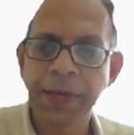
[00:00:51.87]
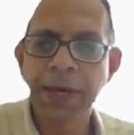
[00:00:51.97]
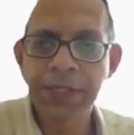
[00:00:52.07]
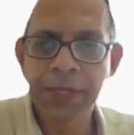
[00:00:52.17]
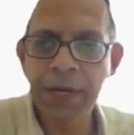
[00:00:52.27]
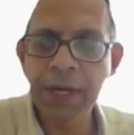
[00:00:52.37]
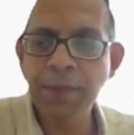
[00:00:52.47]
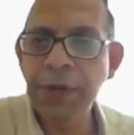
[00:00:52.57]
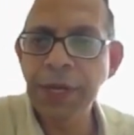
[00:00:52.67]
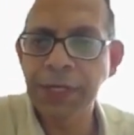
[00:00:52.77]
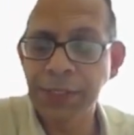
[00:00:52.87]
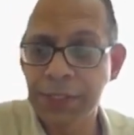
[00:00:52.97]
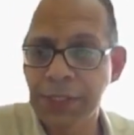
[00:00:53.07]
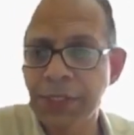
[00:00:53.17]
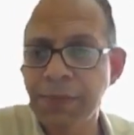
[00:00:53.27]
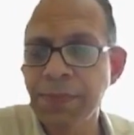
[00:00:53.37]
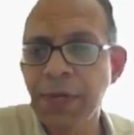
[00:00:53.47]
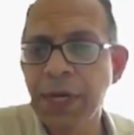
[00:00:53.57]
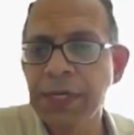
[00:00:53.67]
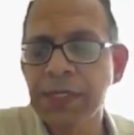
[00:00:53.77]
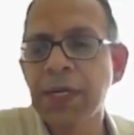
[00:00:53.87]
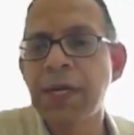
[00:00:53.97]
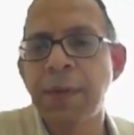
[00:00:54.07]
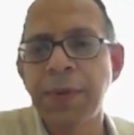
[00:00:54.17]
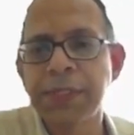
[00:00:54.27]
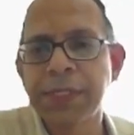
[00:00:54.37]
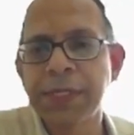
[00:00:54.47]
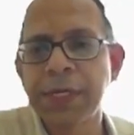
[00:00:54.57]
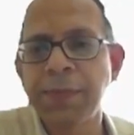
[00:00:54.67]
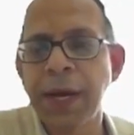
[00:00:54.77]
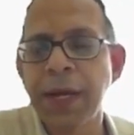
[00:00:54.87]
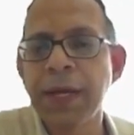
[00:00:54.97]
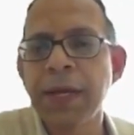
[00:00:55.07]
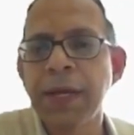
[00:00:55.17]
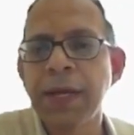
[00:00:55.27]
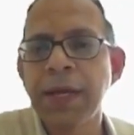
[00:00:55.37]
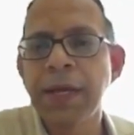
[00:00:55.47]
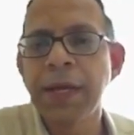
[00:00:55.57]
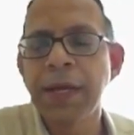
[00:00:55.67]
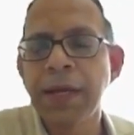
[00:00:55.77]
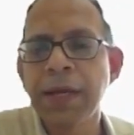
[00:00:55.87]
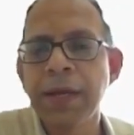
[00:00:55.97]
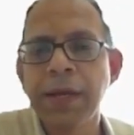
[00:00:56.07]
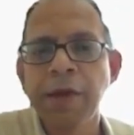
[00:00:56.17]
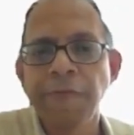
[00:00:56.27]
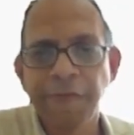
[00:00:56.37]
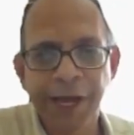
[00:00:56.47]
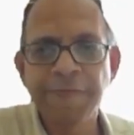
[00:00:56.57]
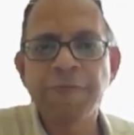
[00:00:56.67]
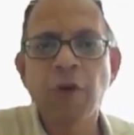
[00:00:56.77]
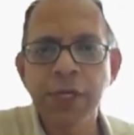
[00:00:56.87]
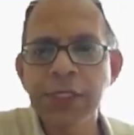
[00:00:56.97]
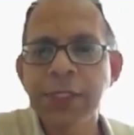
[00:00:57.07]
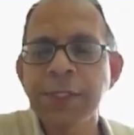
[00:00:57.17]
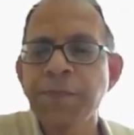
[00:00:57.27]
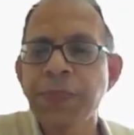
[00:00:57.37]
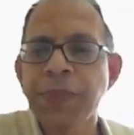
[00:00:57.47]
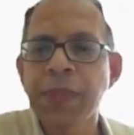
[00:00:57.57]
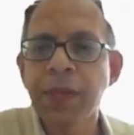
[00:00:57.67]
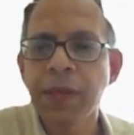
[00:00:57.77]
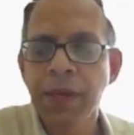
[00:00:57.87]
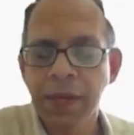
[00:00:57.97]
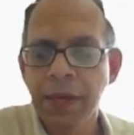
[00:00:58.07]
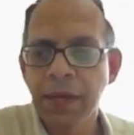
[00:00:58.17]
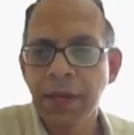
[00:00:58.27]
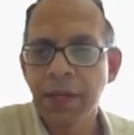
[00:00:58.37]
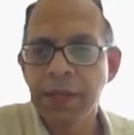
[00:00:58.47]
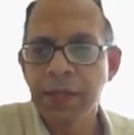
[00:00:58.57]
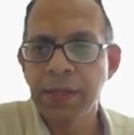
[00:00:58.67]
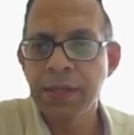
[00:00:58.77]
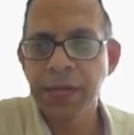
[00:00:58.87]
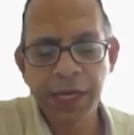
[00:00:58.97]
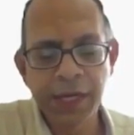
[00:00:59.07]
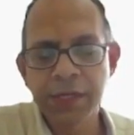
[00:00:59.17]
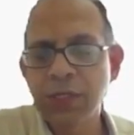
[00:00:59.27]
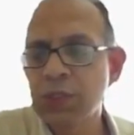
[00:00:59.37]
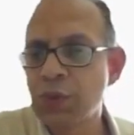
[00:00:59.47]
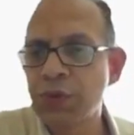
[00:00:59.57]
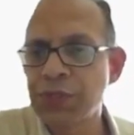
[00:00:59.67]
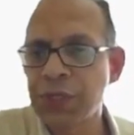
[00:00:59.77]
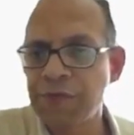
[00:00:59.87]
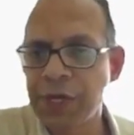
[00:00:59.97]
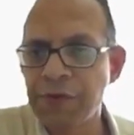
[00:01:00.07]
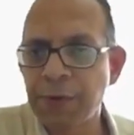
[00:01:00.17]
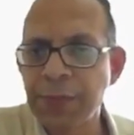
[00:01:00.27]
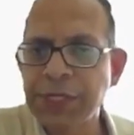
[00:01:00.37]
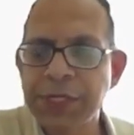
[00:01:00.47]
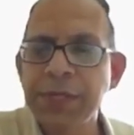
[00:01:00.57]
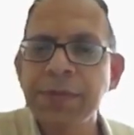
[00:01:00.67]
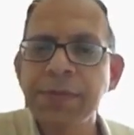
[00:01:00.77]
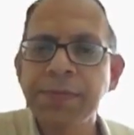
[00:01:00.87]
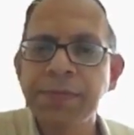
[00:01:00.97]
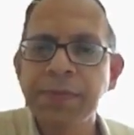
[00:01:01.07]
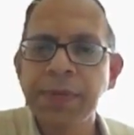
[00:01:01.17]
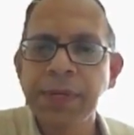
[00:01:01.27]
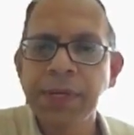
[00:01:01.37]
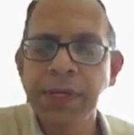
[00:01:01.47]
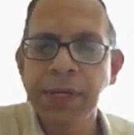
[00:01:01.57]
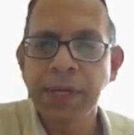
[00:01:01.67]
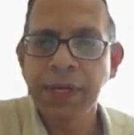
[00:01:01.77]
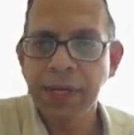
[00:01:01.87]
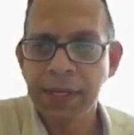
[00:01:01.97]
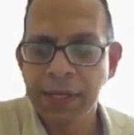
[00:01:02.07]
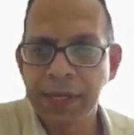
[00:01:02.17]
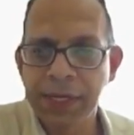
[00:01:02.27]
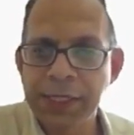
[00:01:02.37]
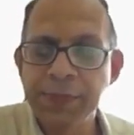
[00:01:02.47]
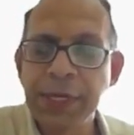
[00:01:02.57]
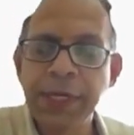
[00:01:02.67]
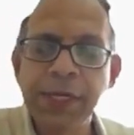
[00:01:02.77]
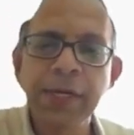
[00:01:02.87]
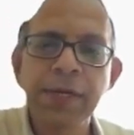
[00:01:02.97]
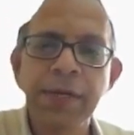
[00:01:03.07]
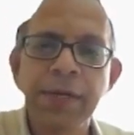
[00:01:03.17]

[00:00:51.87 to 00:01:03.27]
A general communication system is represented by 5 blocks: the source of the information, the transmitter,